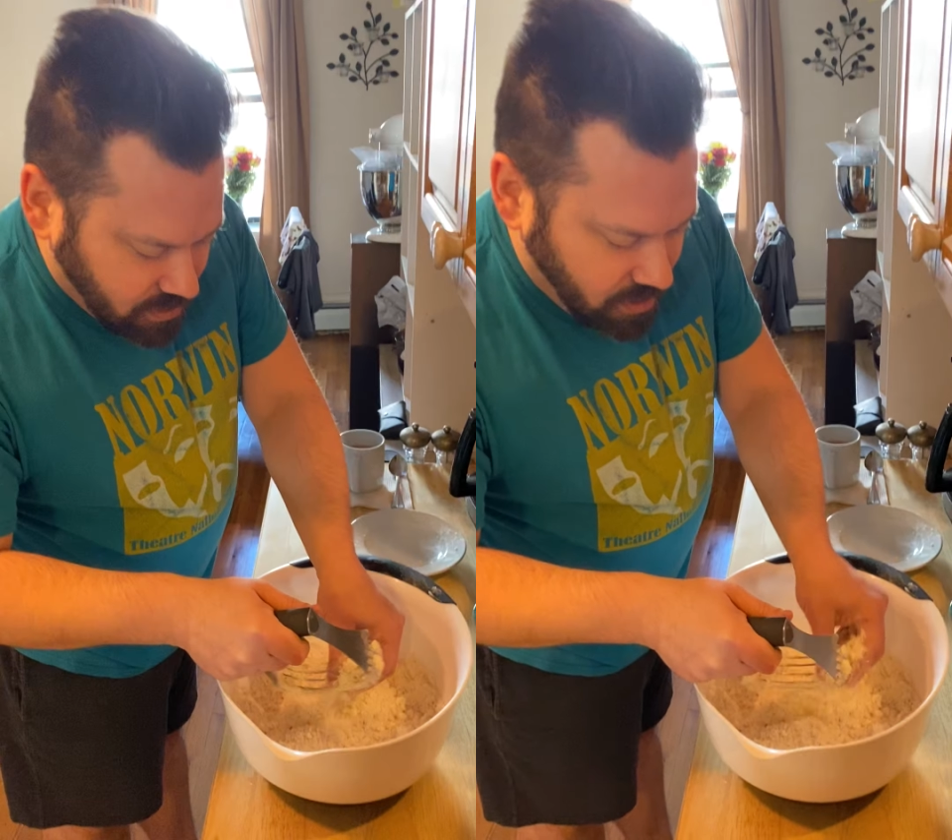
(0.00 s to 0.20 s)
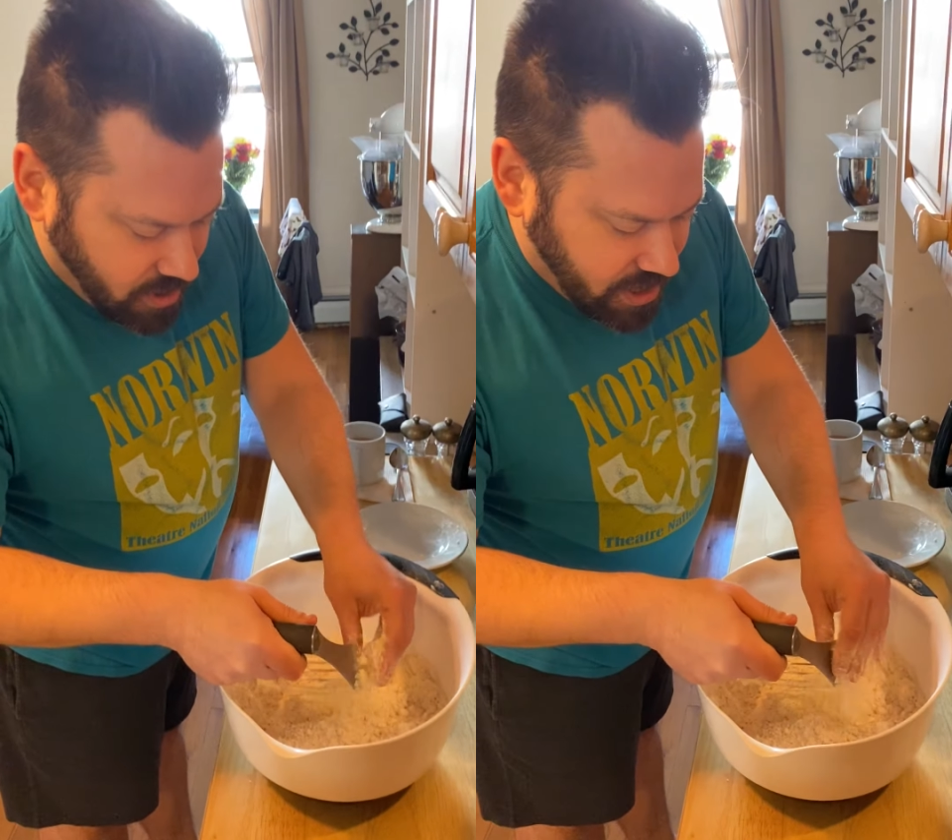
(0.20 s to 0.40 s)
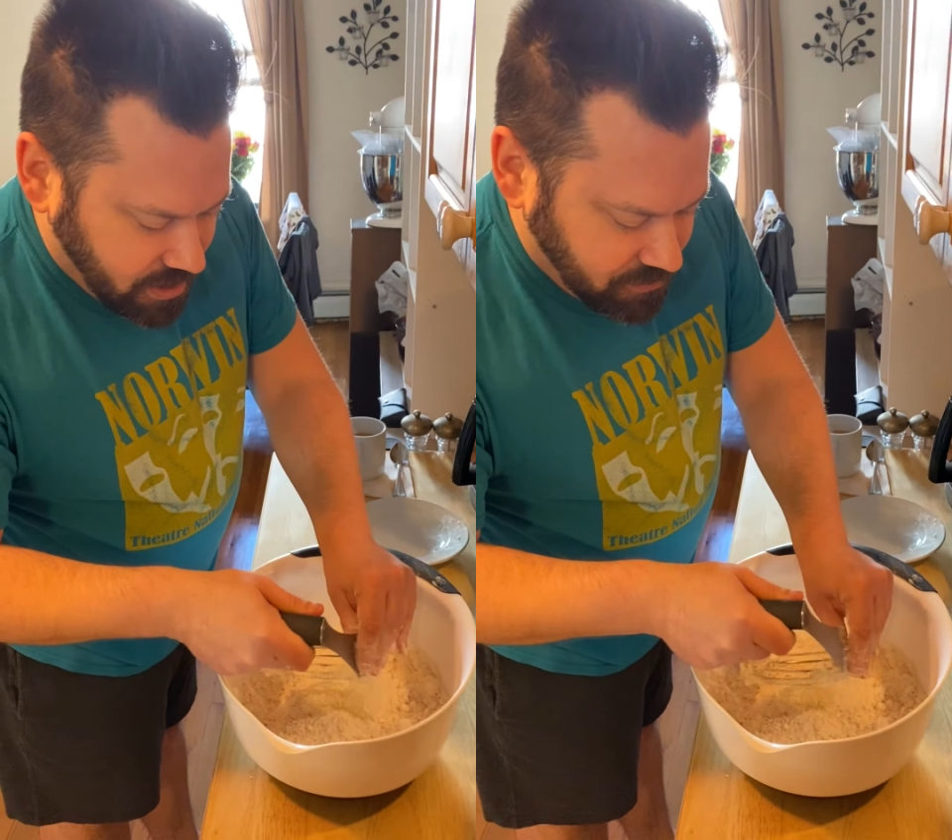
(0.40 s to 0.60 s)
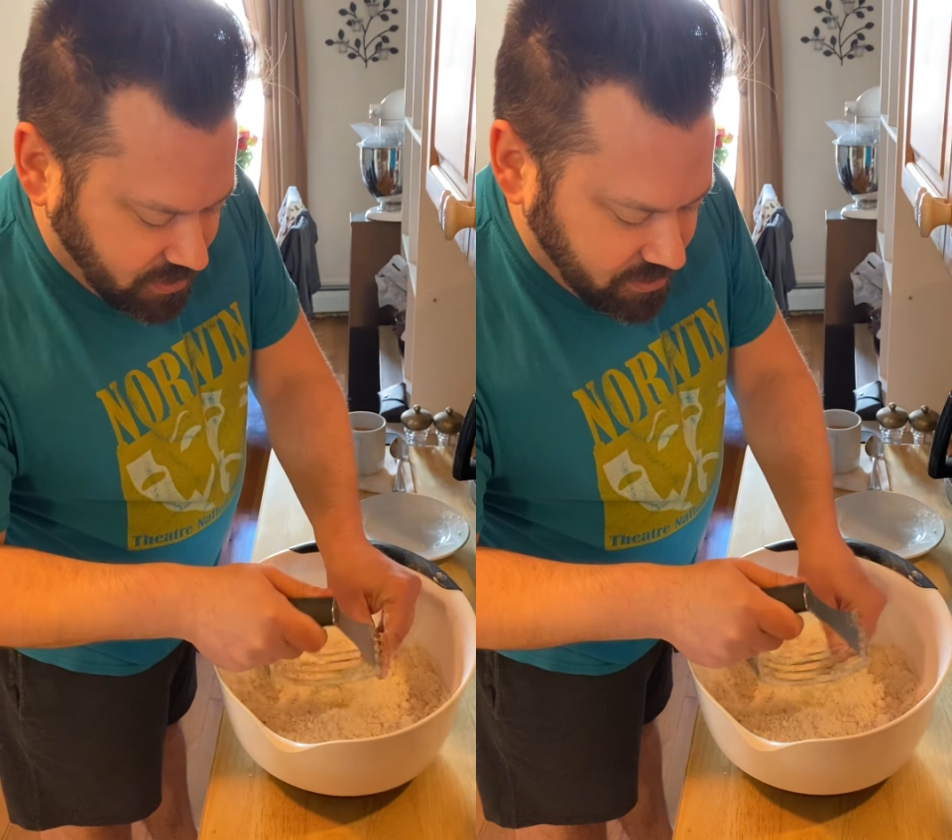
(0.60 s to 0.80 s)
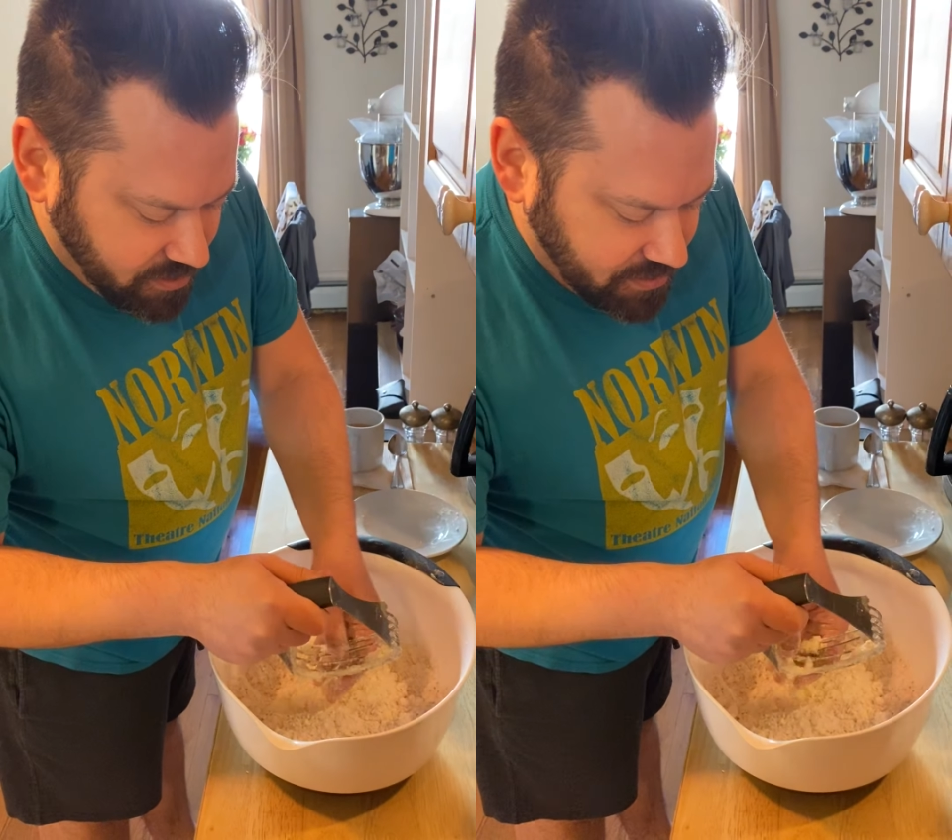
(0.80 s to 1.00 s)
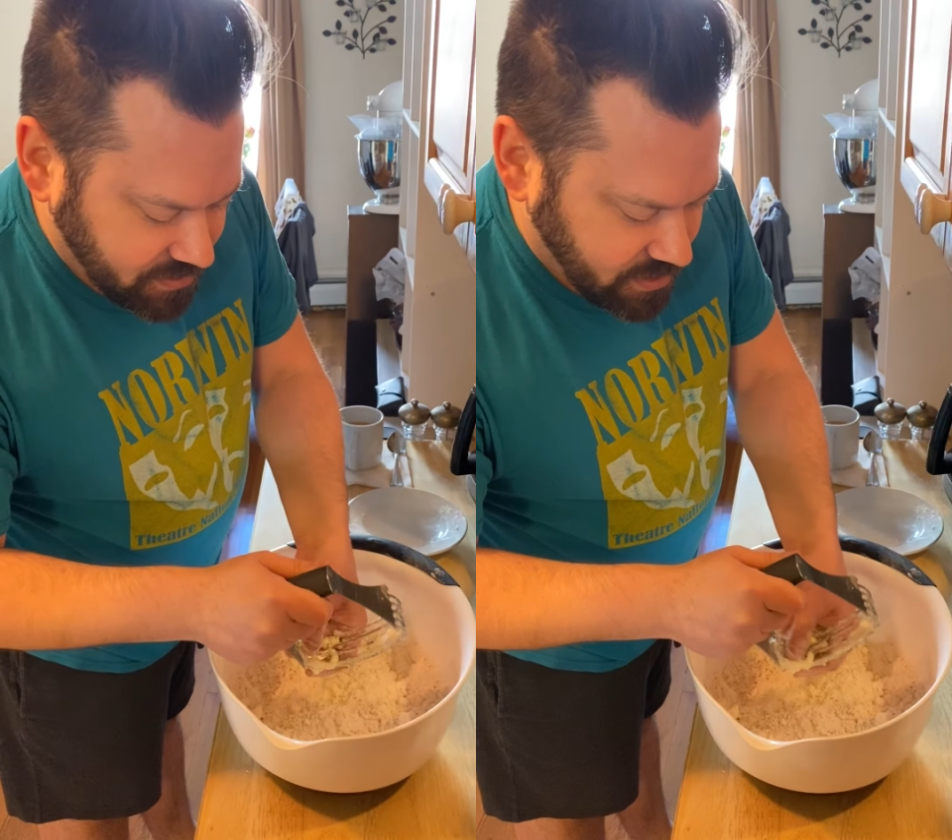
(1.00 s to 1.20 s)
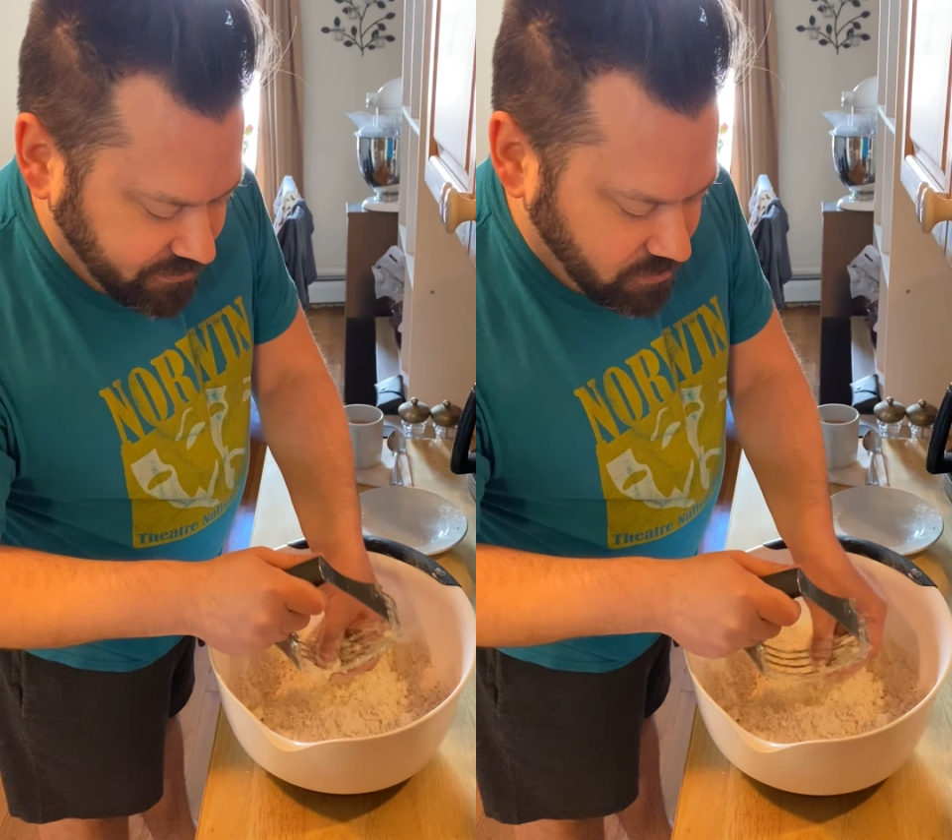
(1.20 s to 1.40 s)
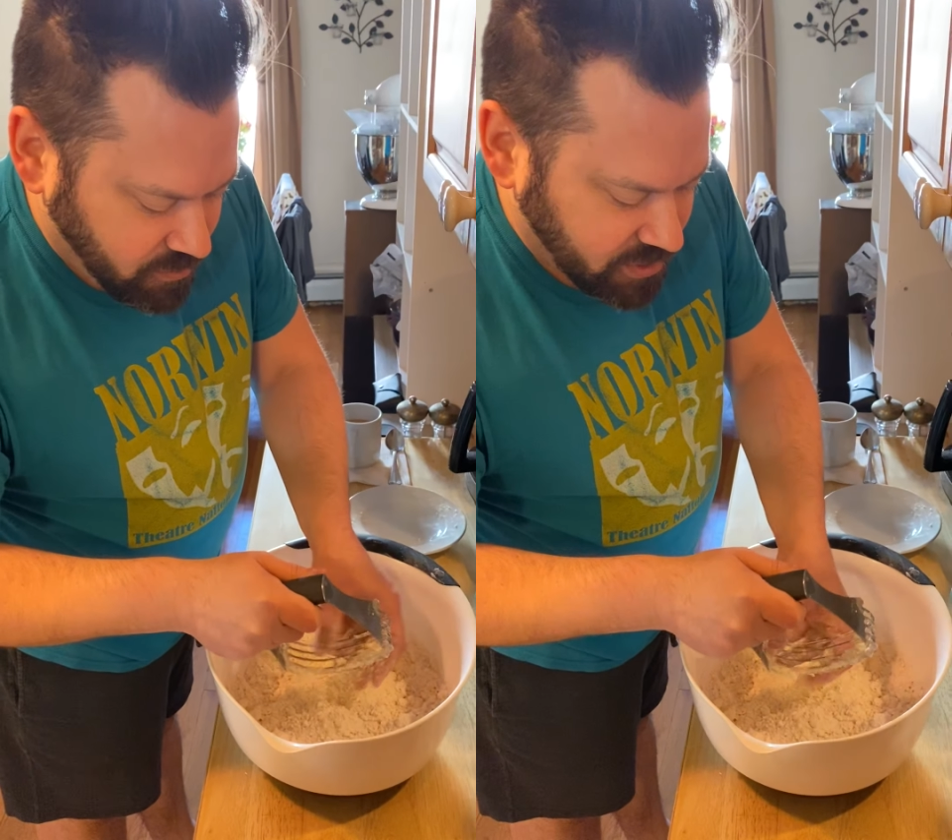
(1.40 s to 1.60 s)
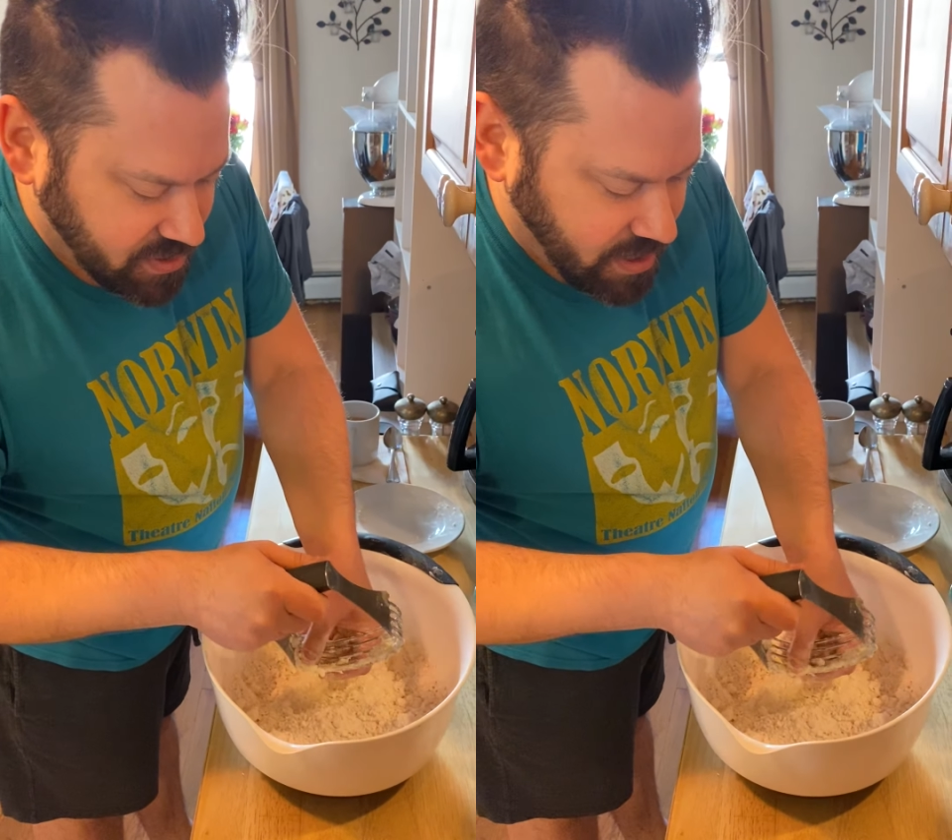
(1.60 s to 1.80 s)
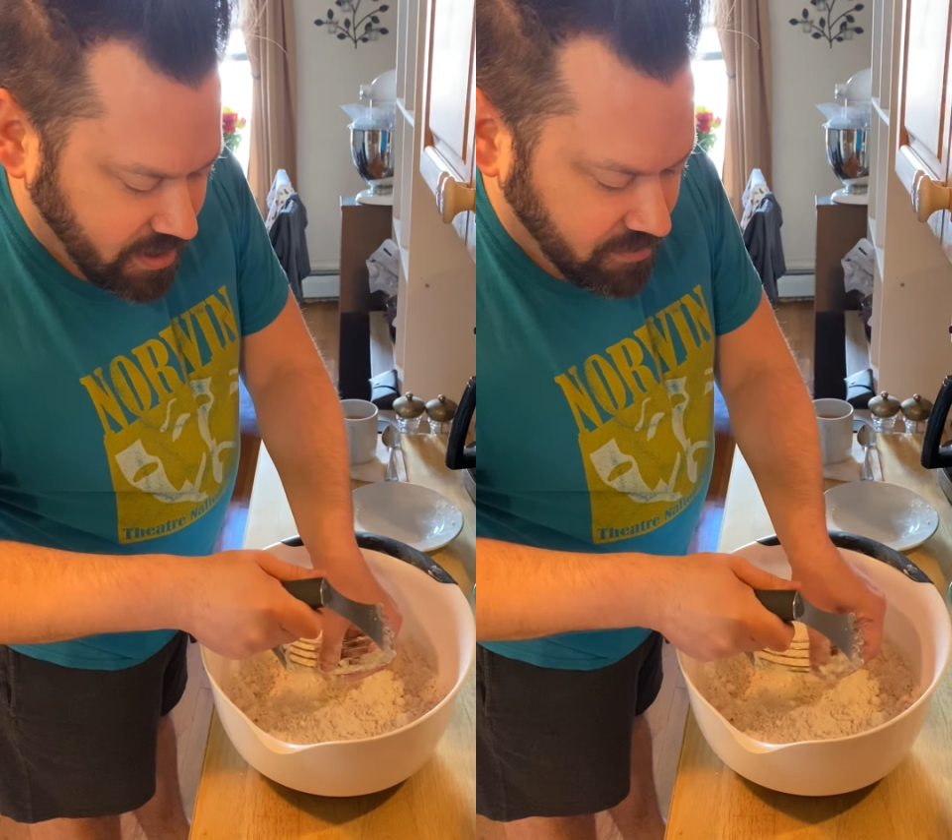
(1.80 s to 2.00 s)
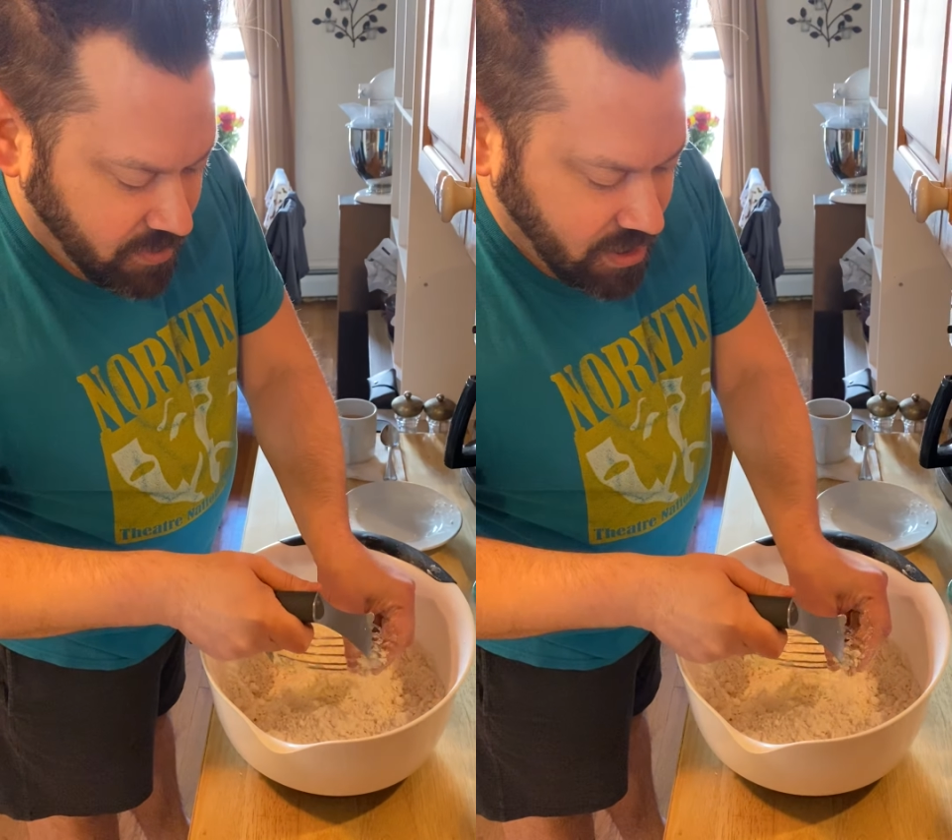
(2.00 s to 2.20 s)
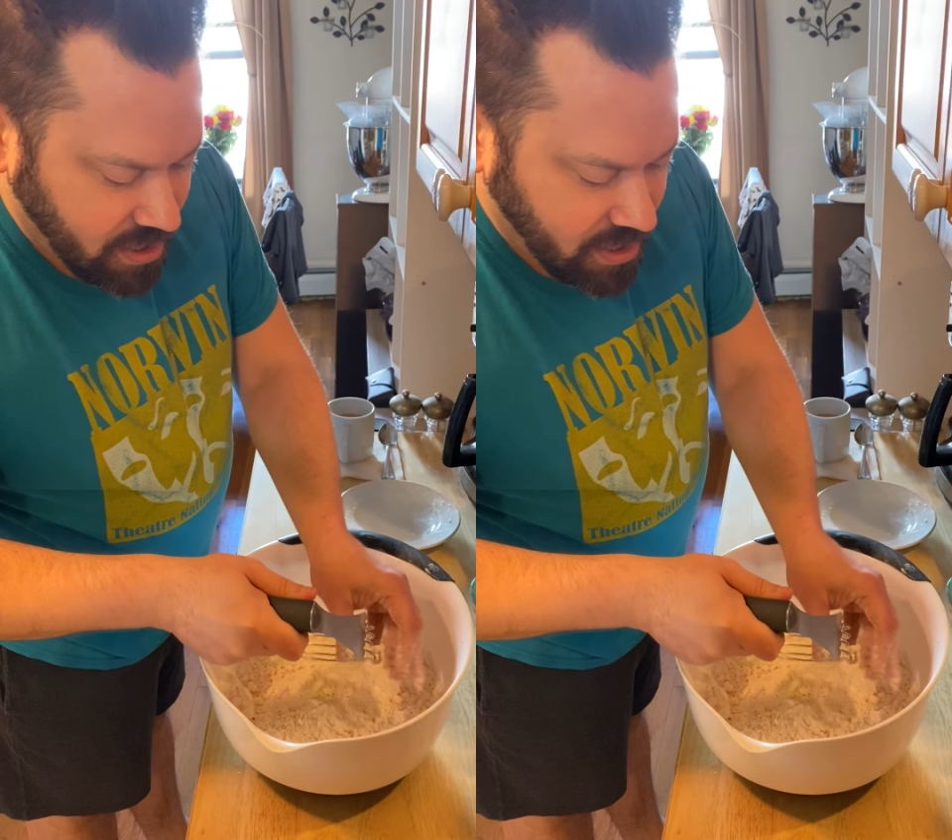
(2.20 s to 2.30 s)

All right, I'm gonna clear this off one more time.